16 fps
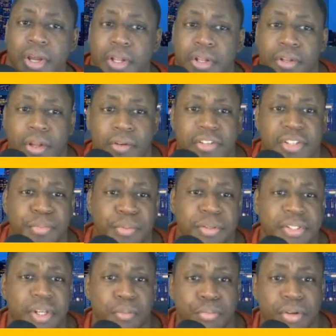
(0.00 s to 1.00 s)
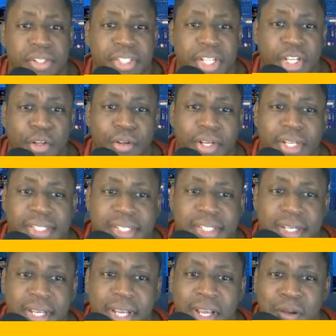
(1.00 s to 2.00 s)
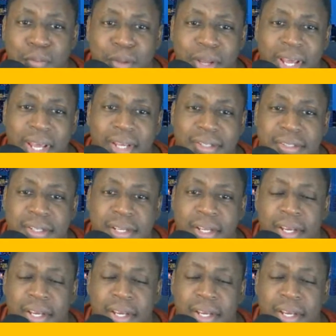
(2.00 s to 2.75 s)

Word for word: Derek Smith said, Prince, can you look into MX?